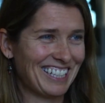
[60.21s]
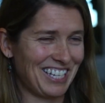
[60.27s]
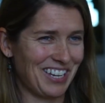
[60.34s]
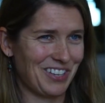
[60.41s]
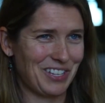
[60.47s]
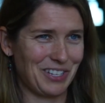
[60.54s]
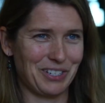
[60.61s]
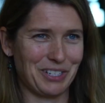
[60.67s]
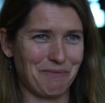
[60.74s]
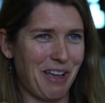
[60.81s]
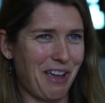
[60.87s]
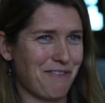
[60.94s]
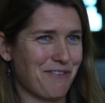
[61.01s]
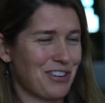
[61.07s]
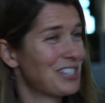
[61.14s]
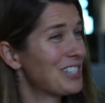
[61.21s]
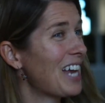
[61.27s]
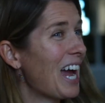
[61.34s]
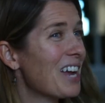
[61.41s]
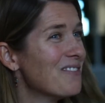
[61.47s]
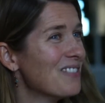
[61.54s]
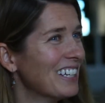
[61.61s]
so this is my first
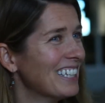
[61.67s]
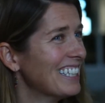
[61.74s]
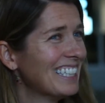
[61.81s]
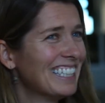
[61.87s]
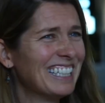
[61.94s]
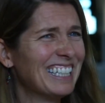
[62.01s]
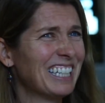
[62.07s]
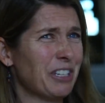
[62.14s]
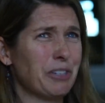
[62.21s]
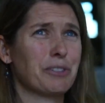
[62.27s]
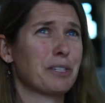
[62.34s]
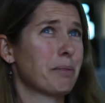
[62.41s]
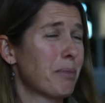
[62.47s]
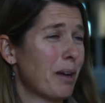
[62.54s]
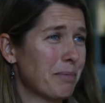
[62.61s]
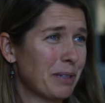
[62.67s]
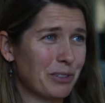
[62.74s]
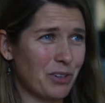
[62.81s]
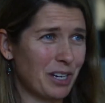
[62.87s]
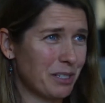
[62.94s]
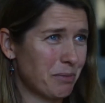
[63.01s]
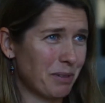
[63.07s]
time in using public
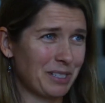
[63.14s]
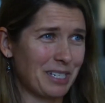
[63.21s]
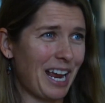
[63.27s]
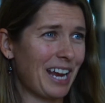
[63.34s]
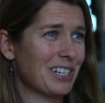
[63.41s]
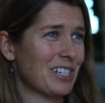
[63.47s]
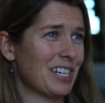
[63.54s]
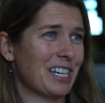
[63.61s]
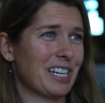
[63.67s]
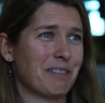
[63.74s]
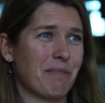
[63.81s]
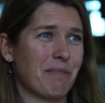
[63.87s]
transportation, and